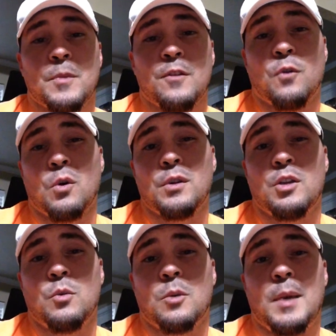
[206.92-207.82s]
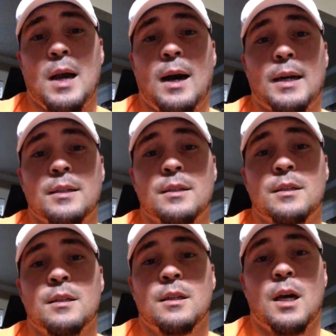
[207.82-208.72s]
Fourthly, you want to be
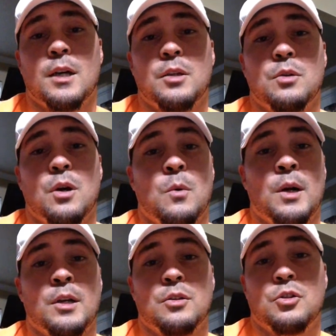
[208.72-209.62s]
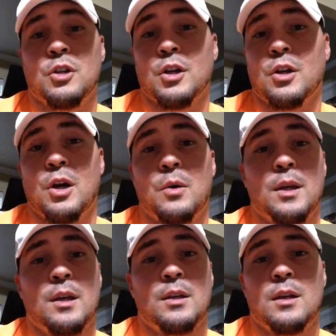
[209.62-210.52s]
honest. You don't want to just sugarcoat
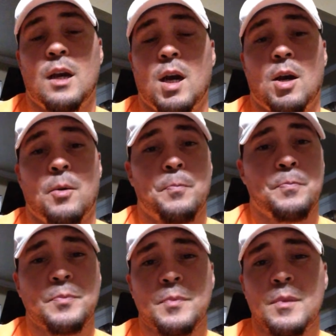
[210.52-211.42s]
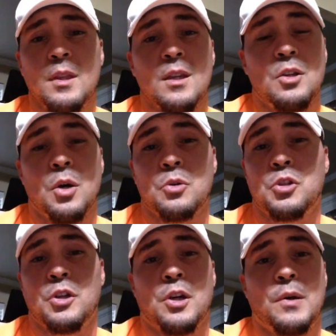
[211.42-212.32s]
it. Don't
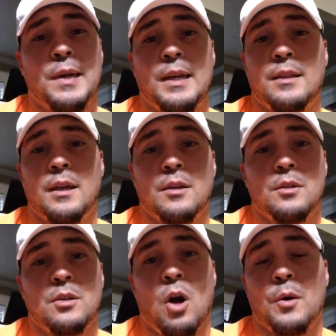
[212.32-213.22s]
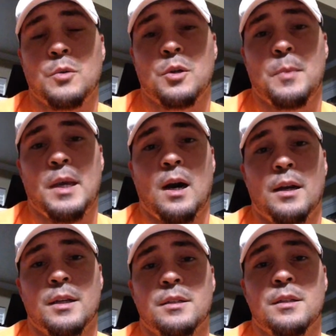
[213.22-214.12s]
sugarcoat anything. You always want to be
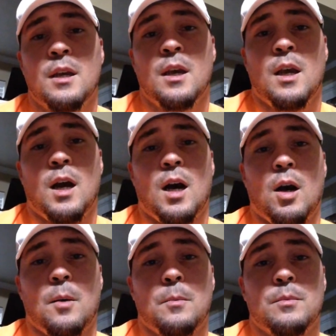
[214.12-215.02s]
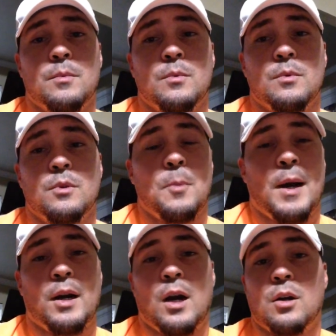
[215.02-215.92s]
honest, no
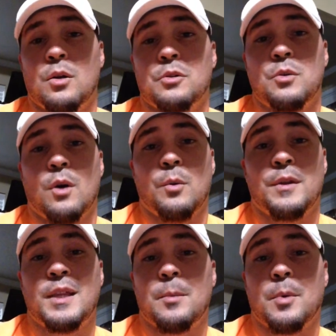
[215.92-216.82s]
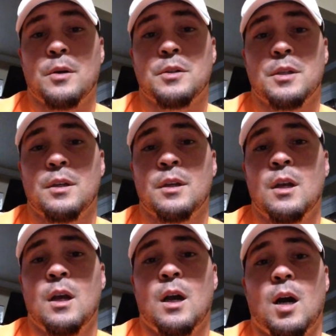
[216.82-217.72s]
matter how close you are with that person.
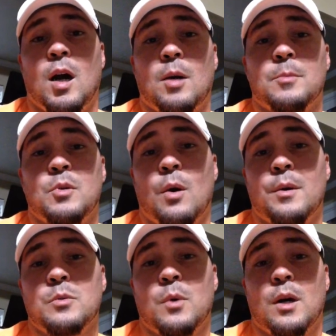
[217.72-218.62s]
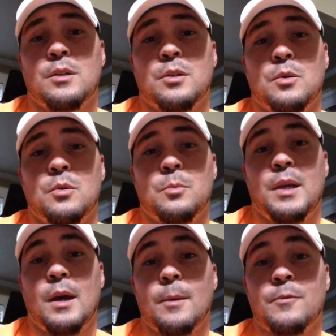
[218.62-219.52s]
You always want to be
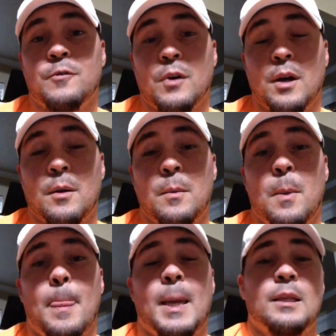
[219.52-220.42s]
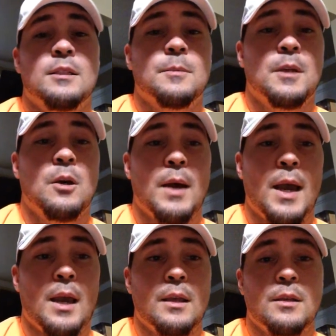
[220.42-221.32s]
upfront and let them know,
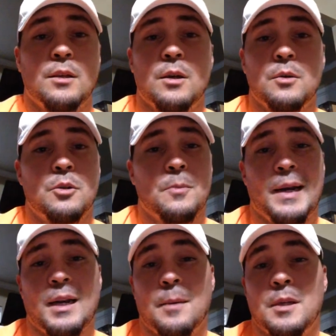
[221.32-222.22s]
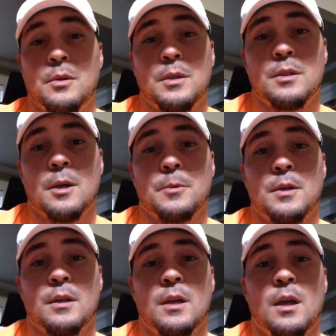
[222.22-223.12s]
hey, you might not be doing
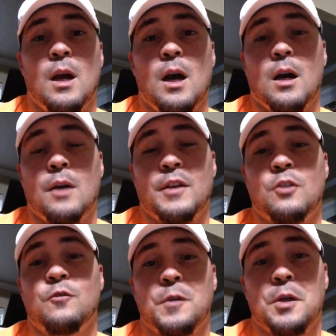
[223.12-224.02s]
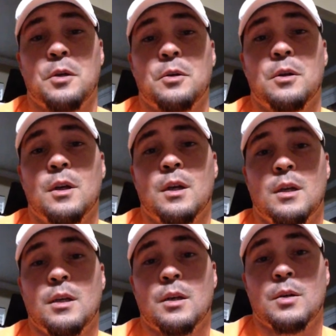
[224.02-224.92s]
something that you feel
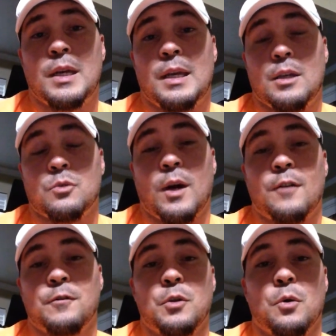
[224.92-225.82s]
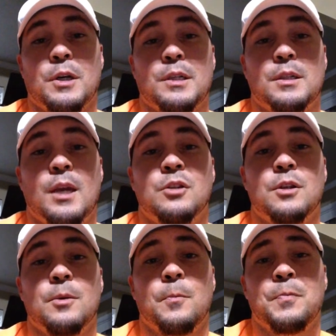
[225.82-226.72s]
is right for the
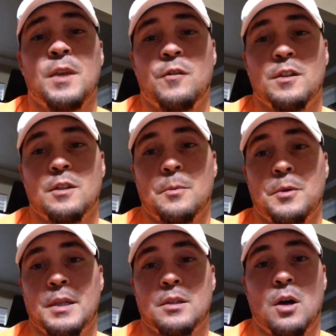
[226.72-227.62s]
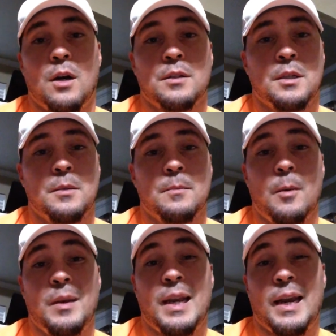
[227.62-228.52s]
organization. If it's something that's causing
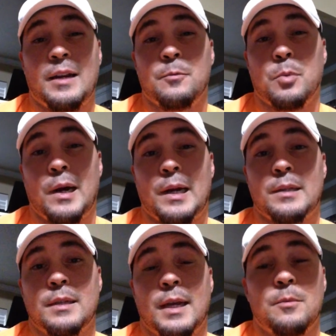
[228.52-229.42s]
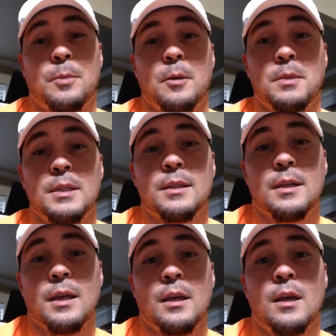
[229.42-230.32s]
maybe negative press, negative
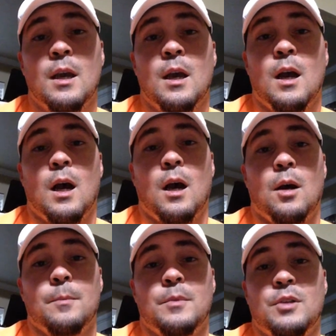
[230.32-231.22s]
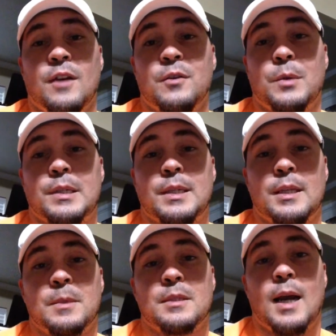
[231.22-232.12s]
publicity, you definitely want to set
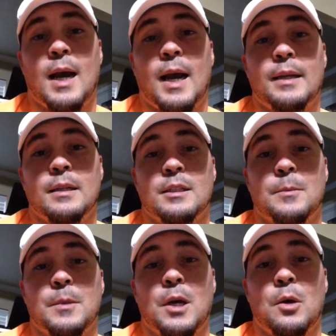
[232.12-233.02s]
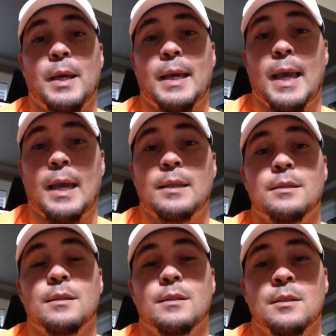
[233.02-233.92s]
them aside and let them know, like, hey,
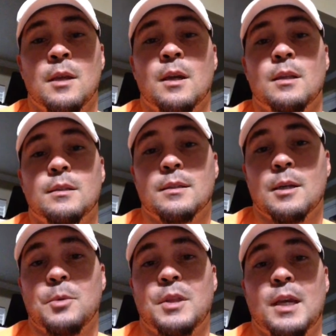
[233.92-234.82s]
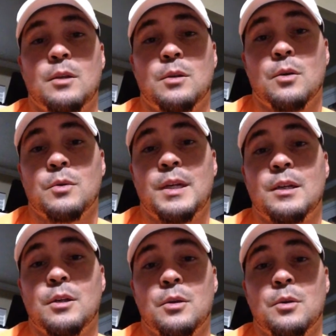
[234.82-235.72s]
this is something that you don't need to
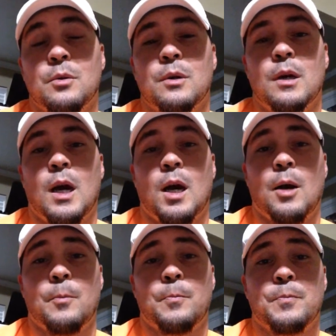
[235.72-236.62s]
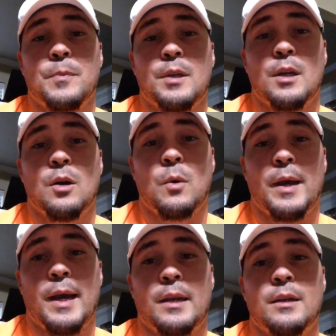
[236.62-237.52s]
do. Go
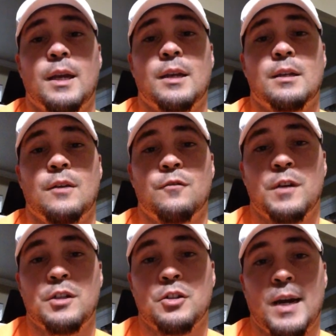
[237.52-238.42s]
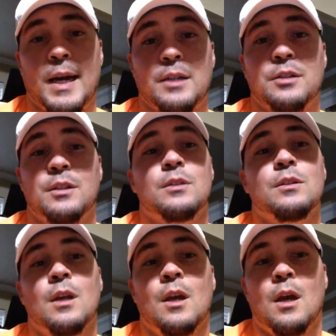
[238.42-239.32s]
ahead and fix your
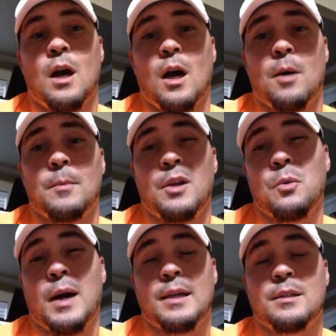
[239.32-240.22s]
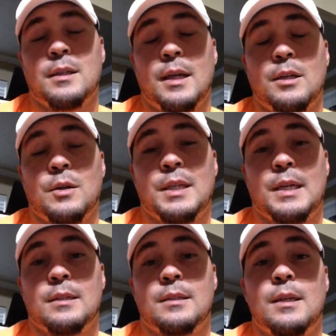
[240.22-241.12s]
actions. Otherwise, at the
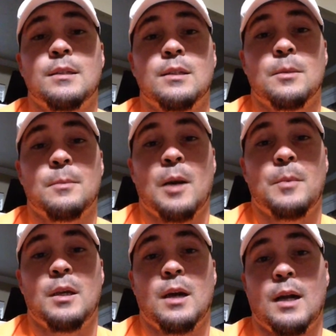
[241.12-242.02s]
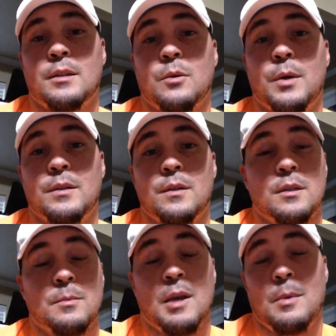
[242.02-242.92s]
end of the season, there might be
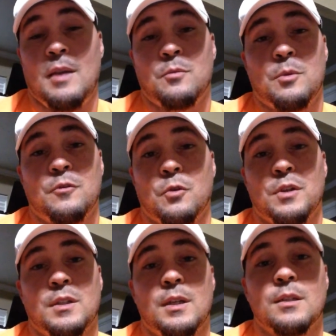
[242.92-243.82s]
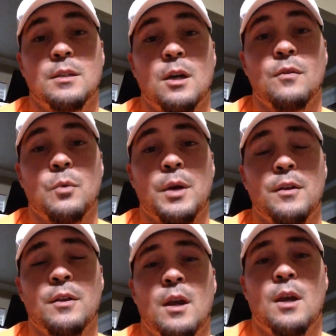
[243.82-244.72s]
consequences, and maybe even before the season's over with.